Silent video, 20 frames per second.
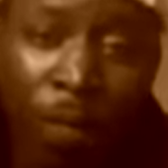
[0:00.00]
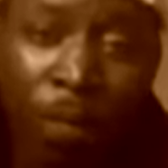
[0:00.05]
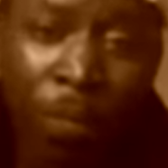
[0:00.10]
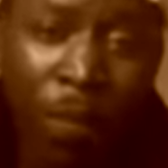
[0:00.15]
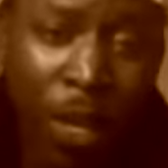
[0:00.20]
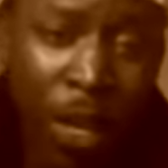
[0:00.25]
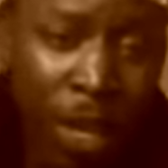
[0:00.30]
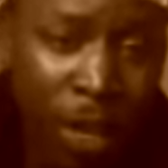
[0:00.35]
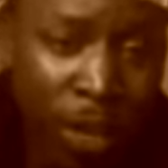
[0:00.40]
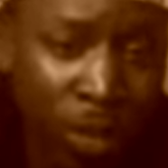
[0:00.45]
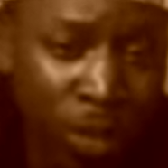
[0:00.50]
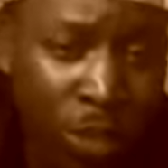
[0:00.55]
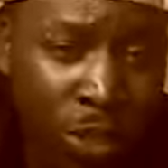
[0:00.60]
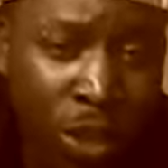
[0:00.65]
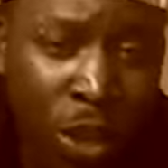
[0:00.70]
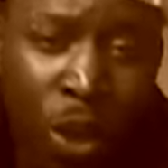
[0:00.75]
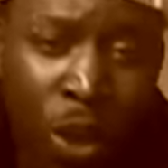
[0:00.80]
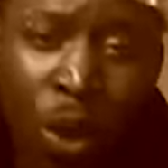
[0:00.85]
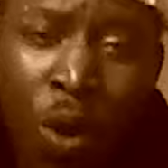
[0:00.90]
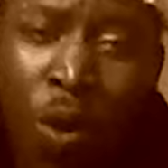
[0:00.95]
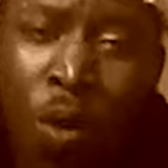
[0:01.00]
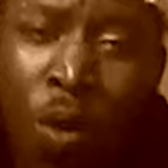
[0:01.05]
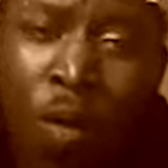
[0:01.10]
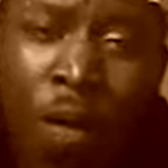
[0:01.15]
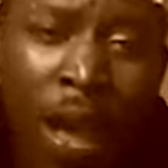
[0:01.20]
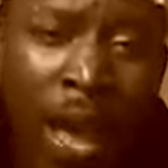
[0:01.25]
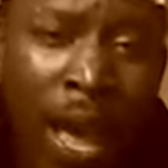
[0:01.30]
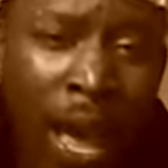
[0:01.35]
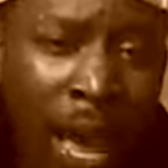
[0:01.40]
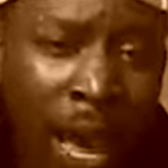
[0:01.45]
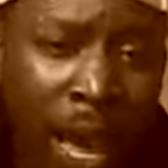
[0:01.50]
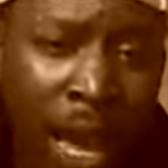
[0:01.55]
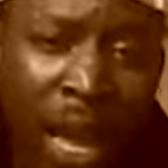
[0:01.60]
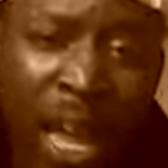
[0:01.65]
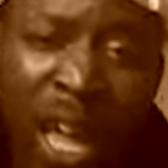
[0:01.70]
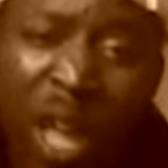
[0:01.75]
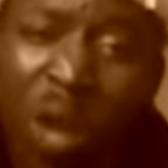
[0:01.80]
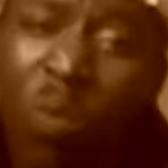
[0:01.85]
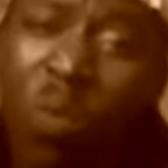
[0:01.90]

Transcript: feel so right.